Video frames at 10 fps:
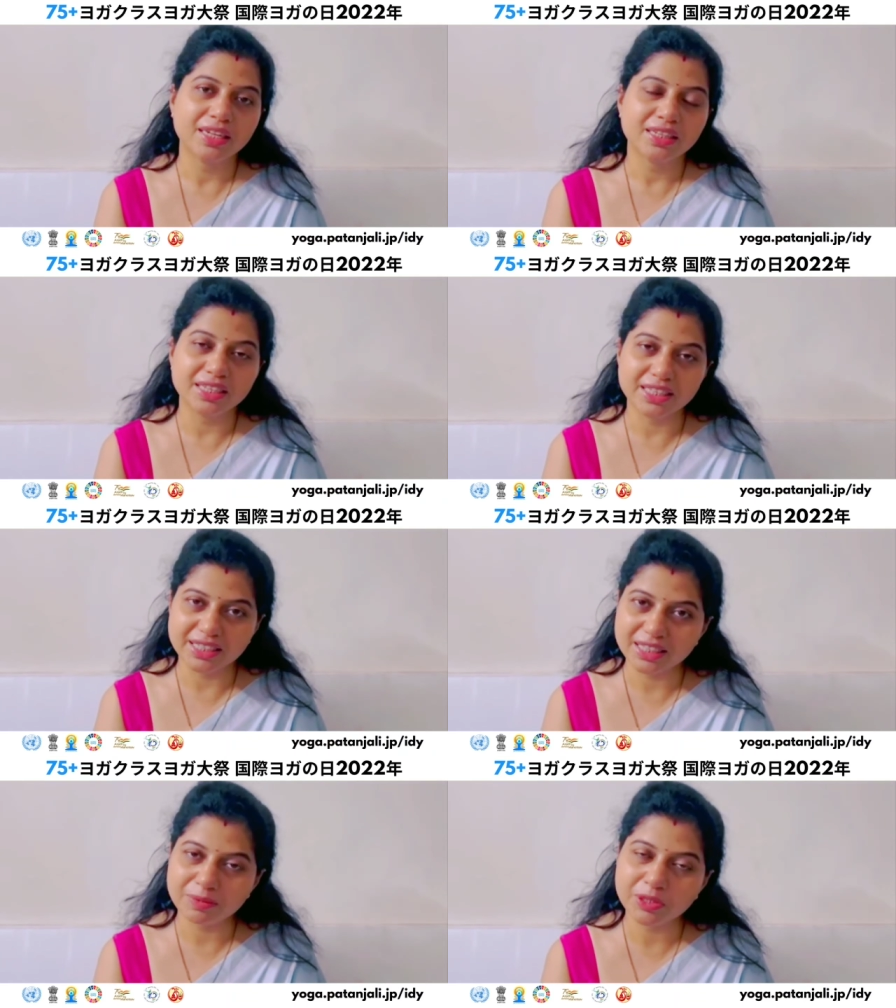the
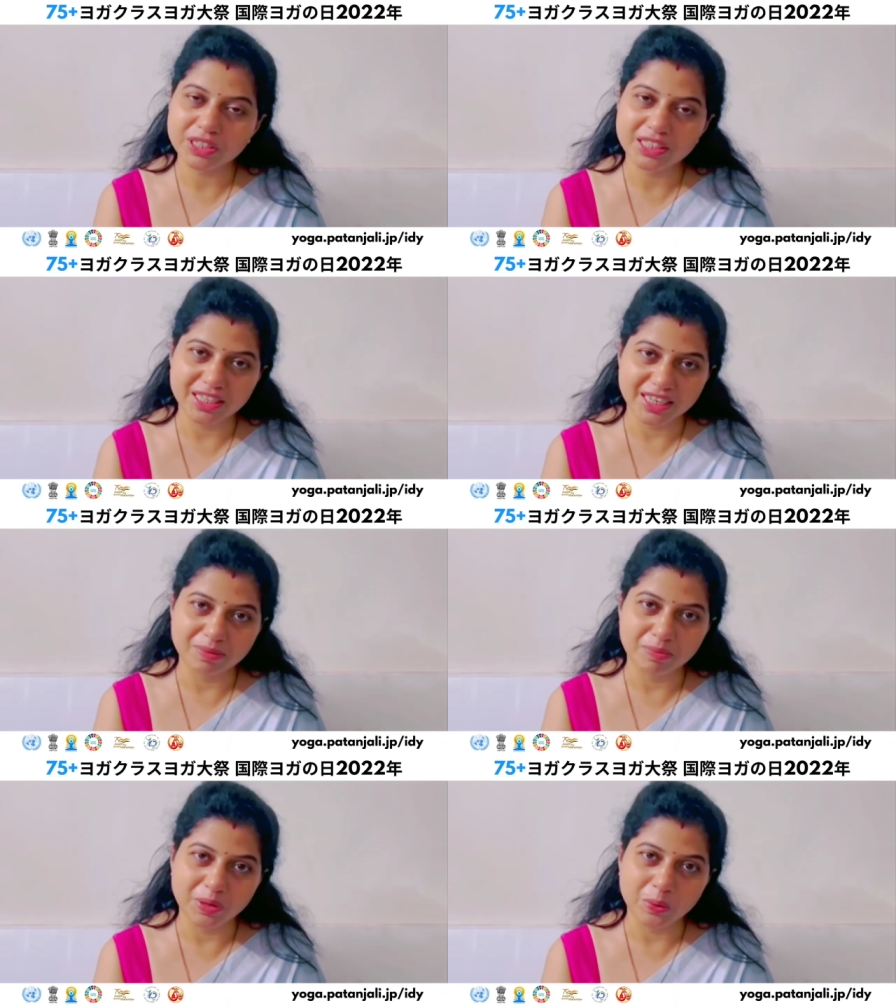description in the
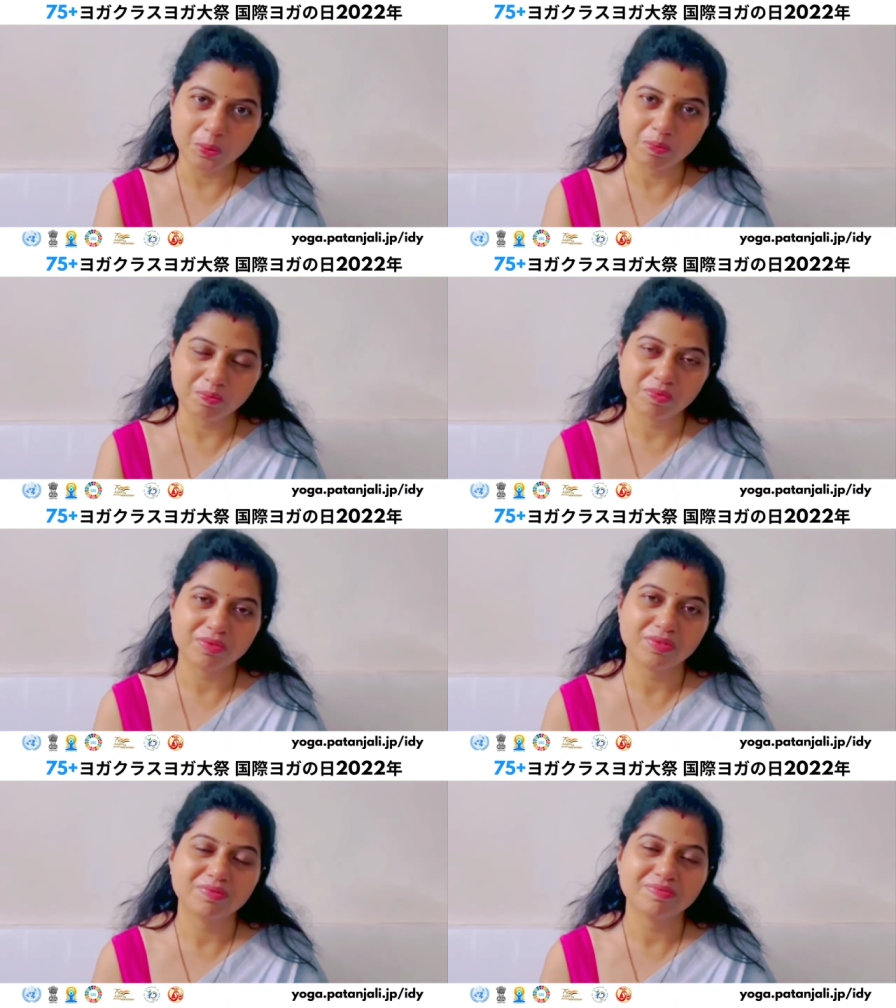link below.
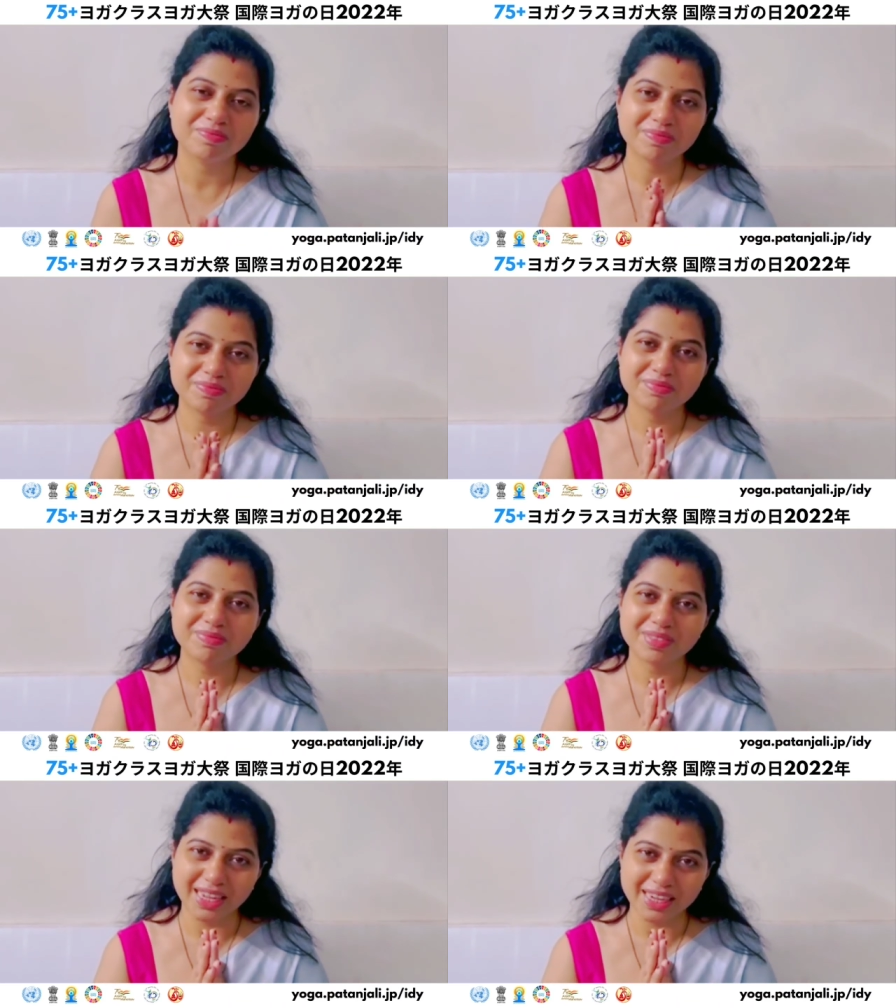
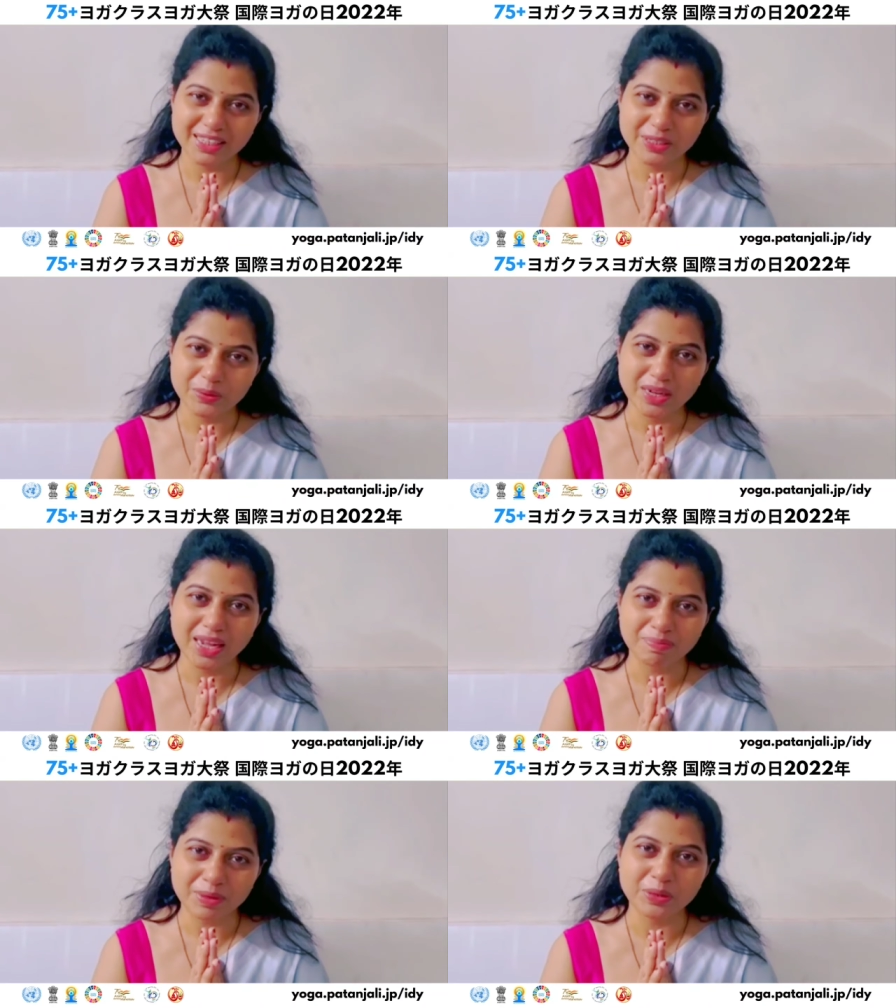Thank you.
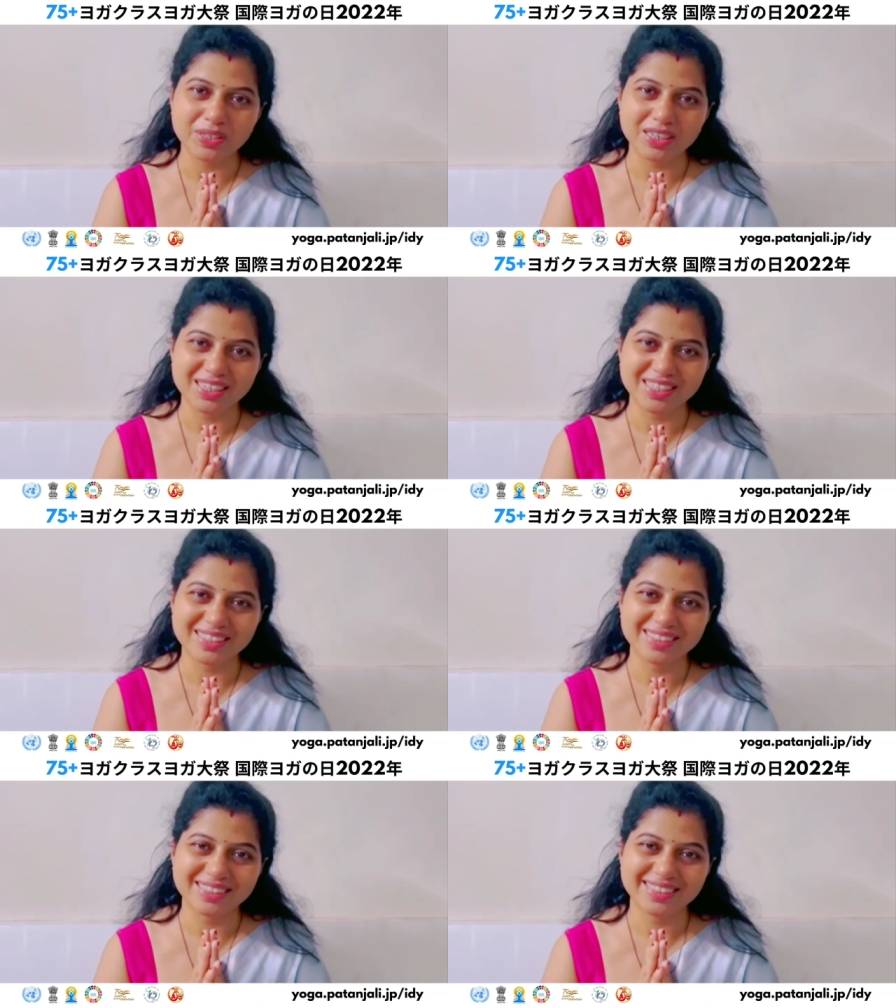Happy yoga day.